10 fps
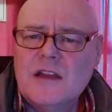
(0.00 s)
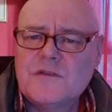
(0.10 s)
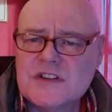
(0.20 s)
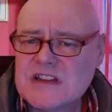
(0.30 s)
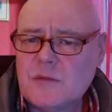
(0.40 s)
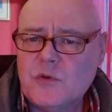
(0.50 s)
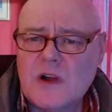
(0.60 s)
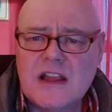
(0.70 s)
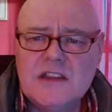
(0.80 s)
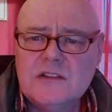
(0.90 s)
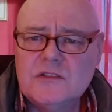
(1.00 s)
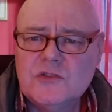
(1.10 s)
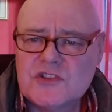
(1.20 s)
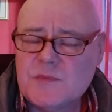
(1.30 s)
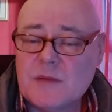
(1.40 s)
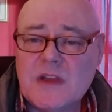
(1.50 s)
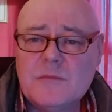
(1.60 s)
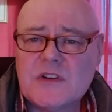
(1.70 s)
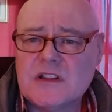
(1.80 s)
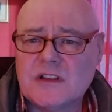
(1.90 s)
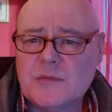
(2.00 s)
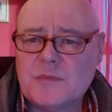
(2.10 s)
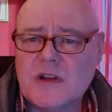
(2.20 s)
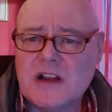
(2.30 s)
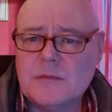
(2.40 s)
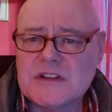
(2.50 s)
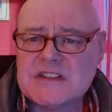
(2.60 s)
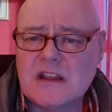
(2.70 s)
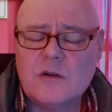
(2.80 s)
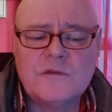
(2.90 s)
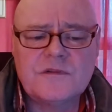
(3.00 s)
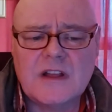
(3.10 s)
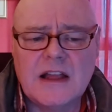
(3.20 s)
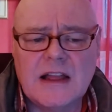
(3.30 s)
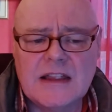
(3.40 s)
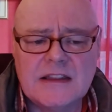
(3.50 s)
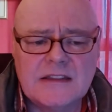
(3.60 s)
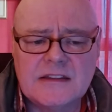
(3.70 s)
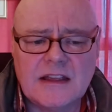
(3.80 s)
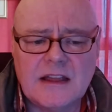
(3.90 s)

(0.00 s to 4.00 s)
For example, I used to be a member of the Labour Party myself, and